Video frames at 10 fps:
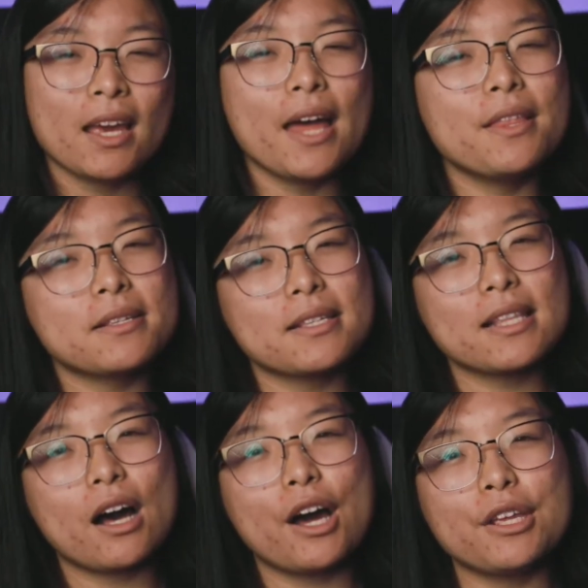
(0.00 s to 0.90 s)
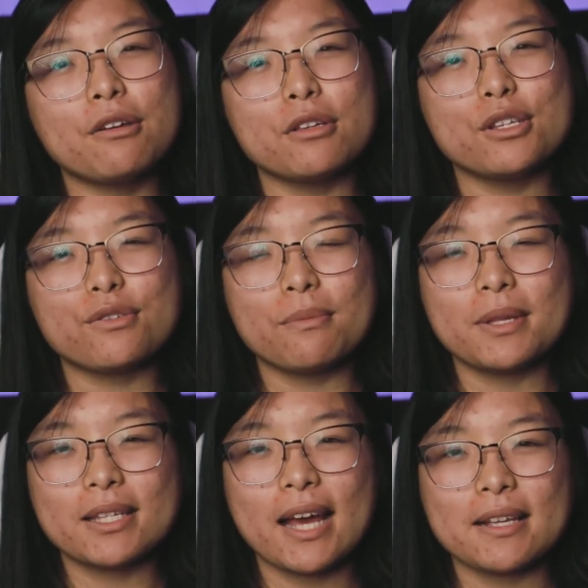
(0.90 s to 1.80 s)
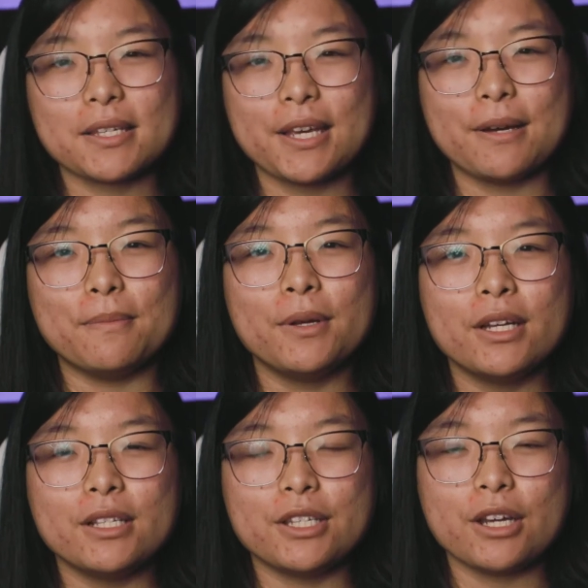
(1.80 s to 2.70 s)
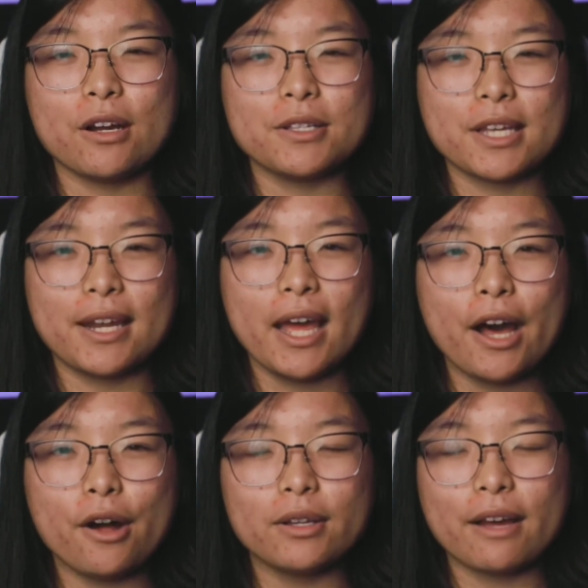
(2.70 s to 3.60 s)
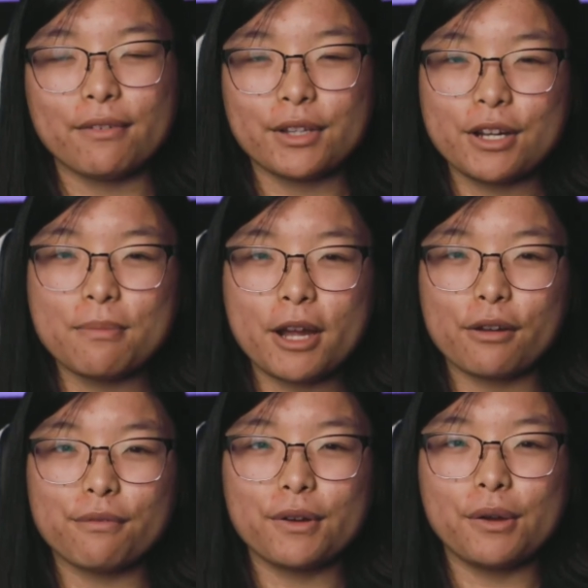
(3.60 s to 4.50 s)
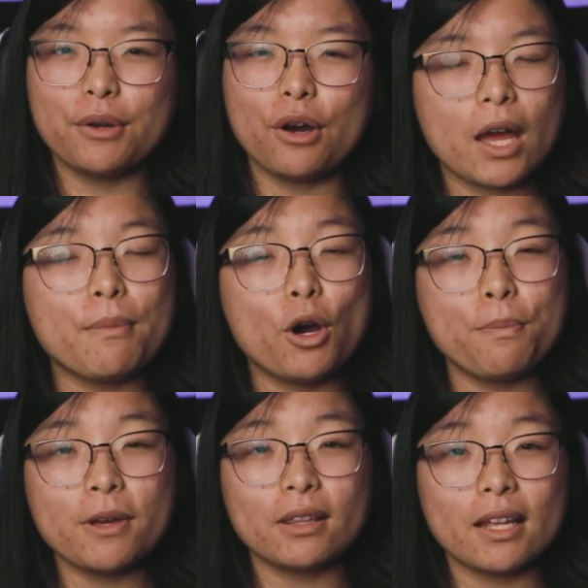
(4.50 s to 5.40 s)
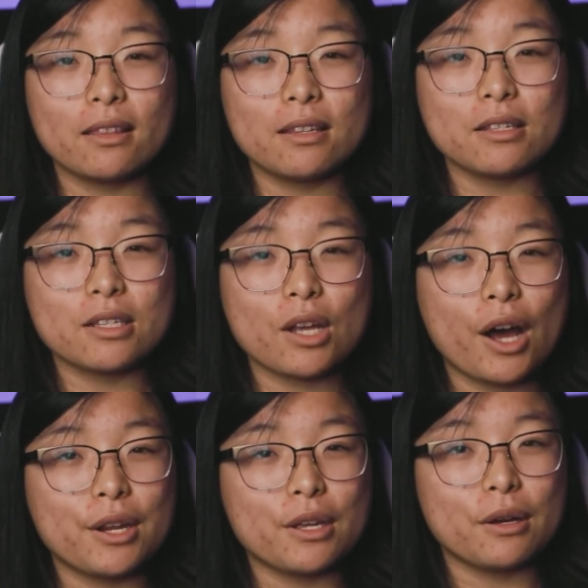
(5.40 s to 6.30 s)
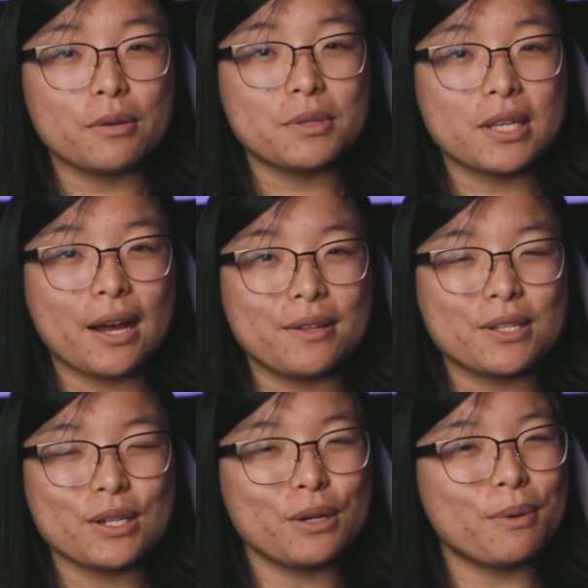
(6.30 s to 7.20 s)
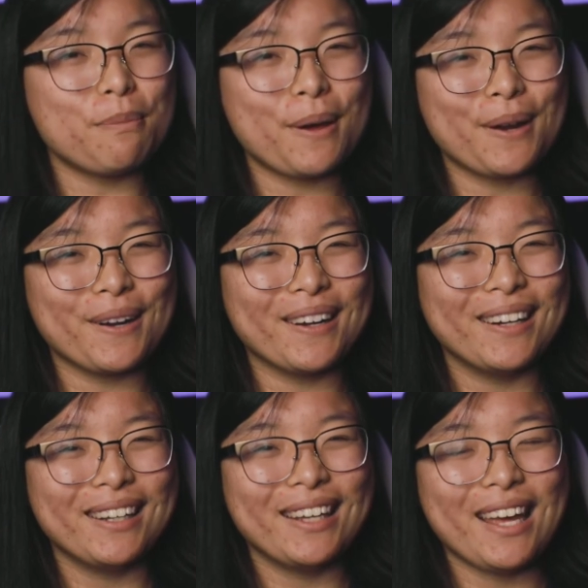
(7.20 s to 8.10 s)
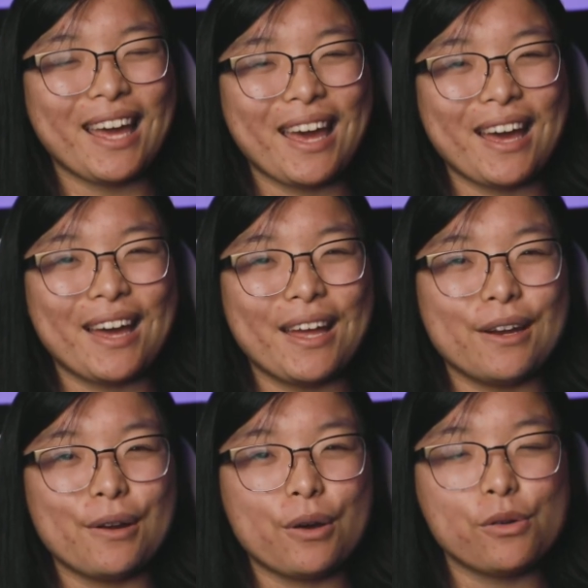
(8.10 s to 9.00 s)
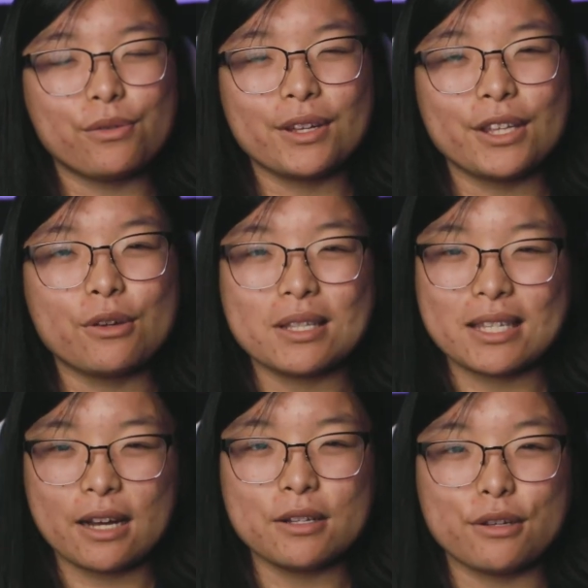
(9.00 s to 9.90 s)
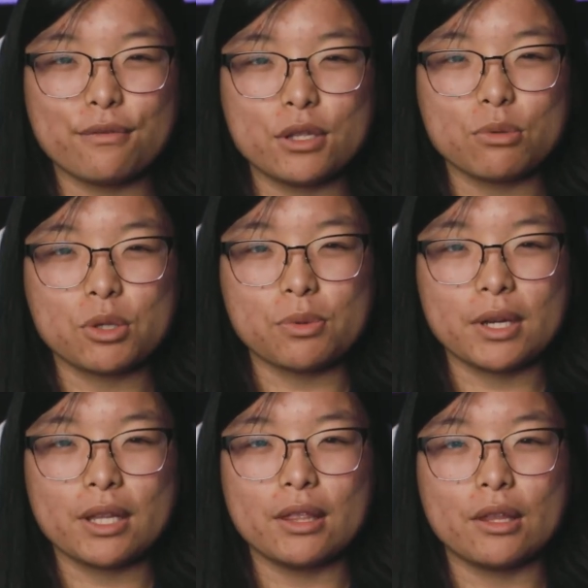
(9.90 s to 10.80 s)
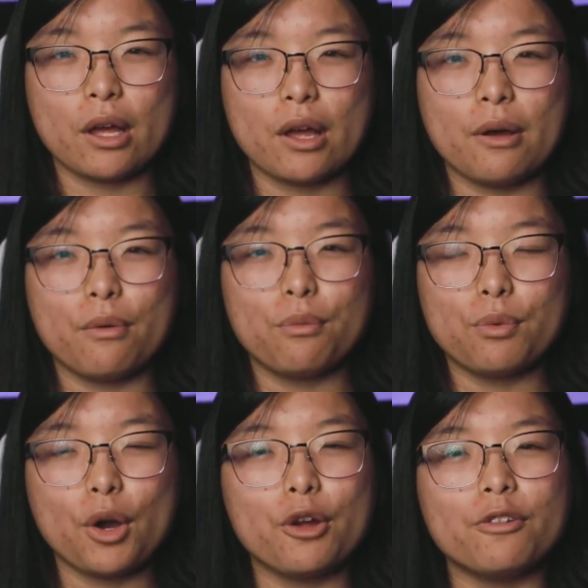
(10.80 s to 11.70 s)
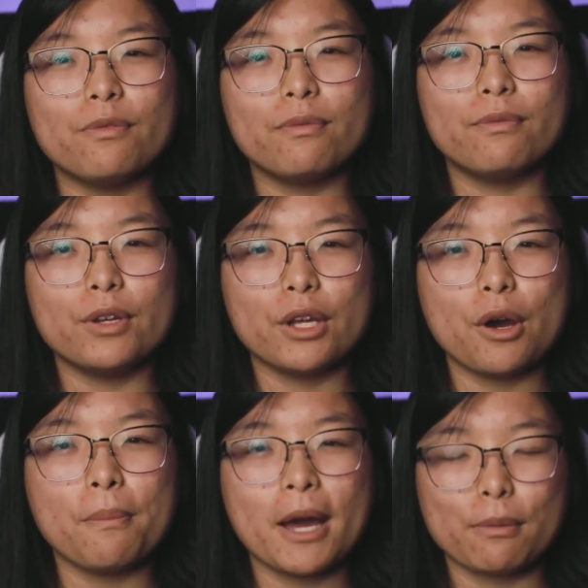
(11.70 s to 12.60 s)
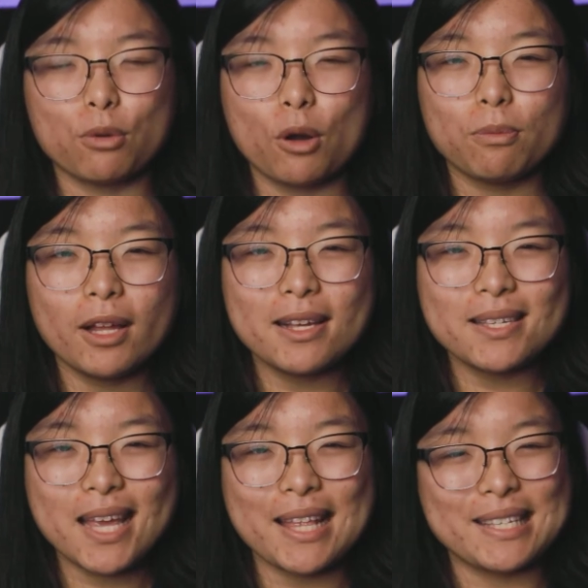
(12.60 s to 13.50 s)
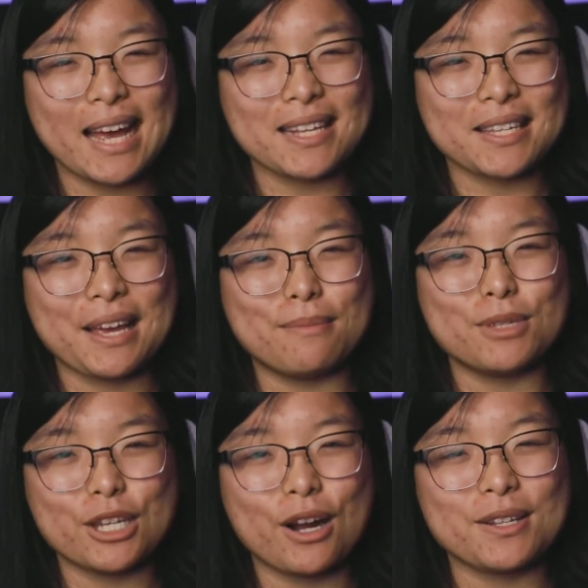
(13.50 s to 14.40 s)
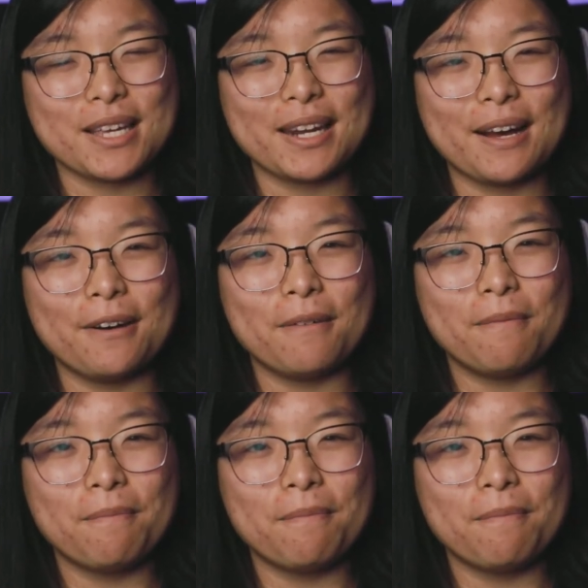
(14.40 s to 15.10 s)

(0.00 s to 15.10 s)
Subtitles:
And this is the audio used from the Tascam DR10L lavalier microphone. I'm hoping that this audio sounds a little bit better, and hopefully you can tell a difference between the Rode VideoMic Pro Plus and the Tascam DR10L.